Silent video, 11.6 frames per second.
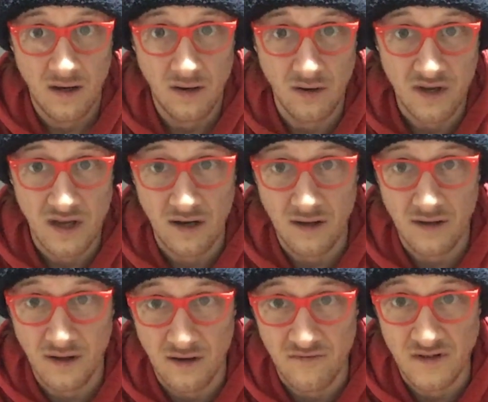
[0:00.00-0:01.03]
looking at
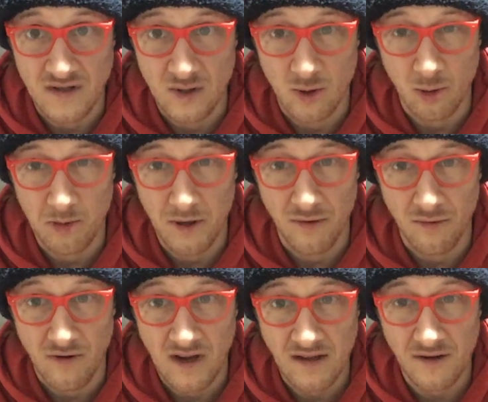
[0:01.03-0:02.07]
the original
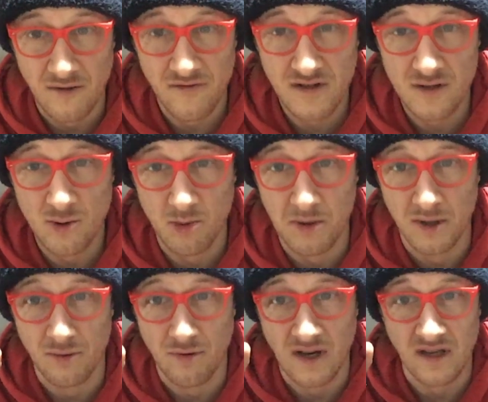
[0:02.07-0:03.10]
Blu-ray. The original
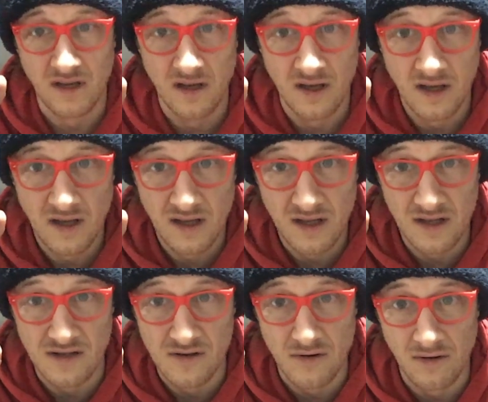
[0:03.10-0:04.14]
Blu-ray
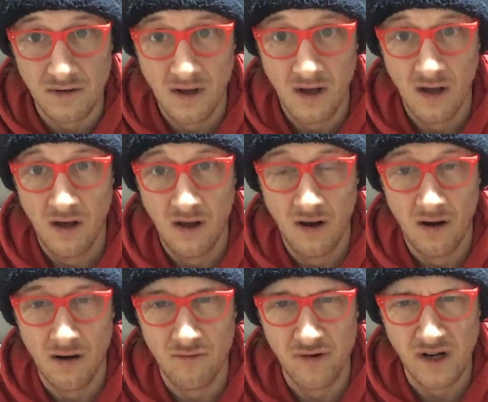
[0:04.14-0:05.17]
has got
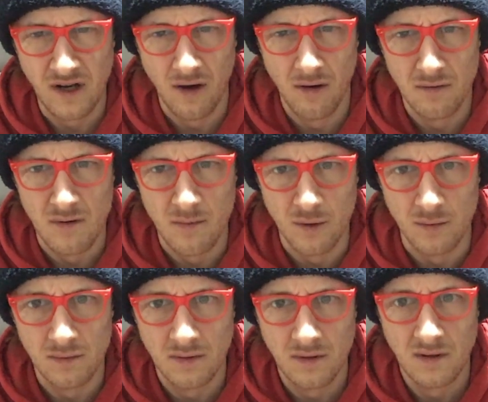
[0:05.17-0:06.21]
a really
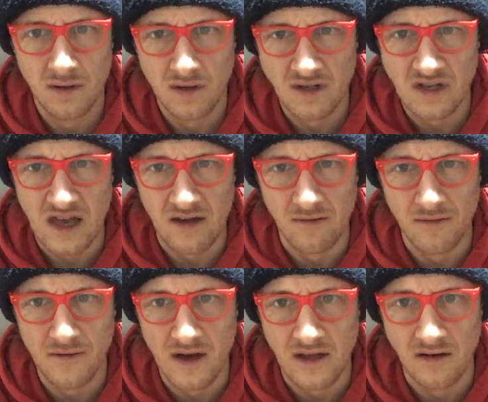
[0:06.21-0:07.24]
horrible layer of
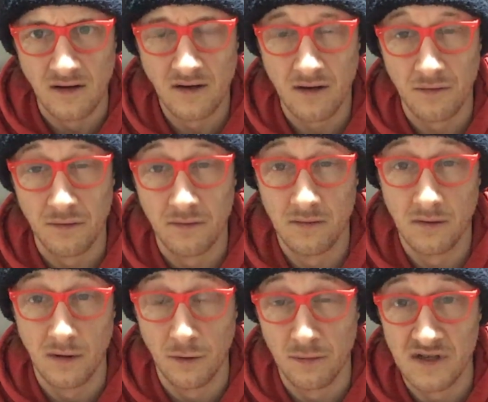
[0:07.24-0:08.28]
grain. I know
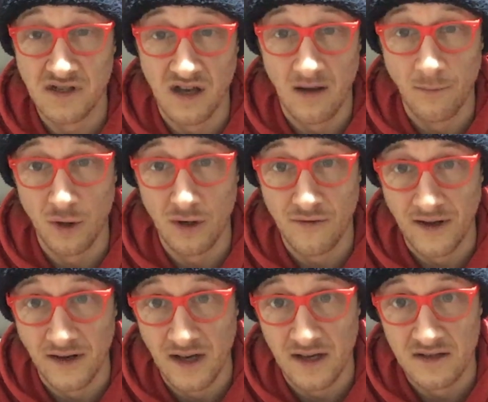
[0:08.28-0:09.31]
I always say I'm not a
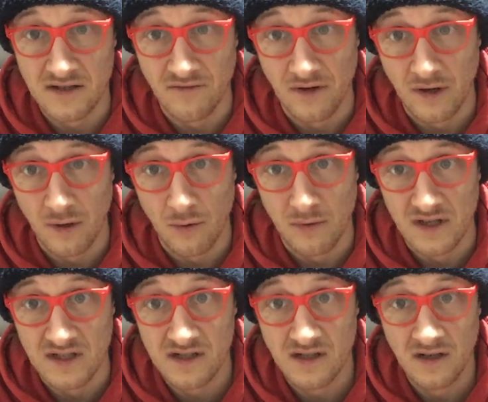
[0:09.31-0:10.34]
grain hater and I
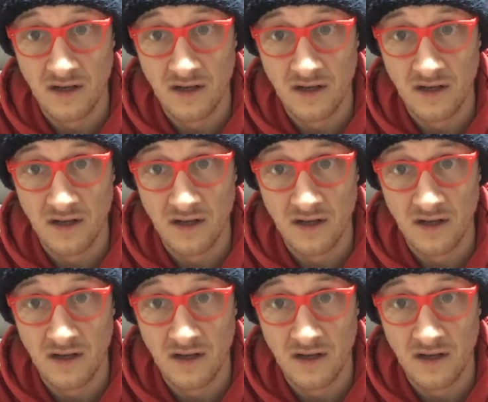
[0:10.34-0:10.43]
always